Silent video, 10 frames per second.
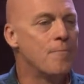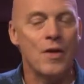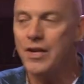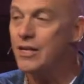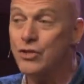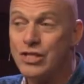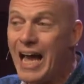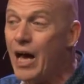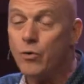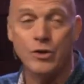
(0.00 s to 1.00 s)
and then this
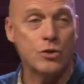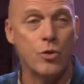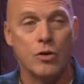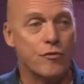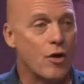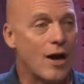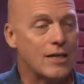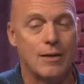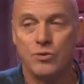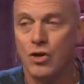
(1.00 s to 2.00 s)
counterintuitive thought
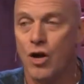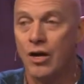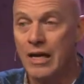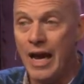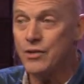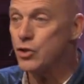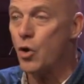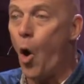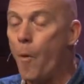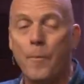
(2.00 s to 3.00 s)
comes along and just
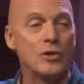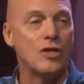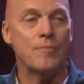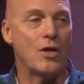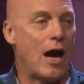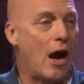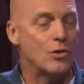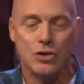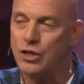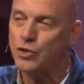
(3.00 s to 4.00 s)
opens up the
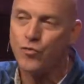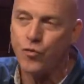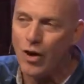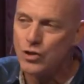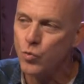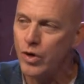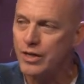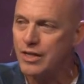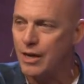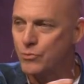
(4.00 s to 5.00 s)
house, and this fresh
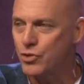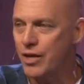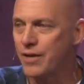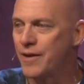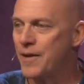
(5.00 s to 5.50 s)
wind comes in.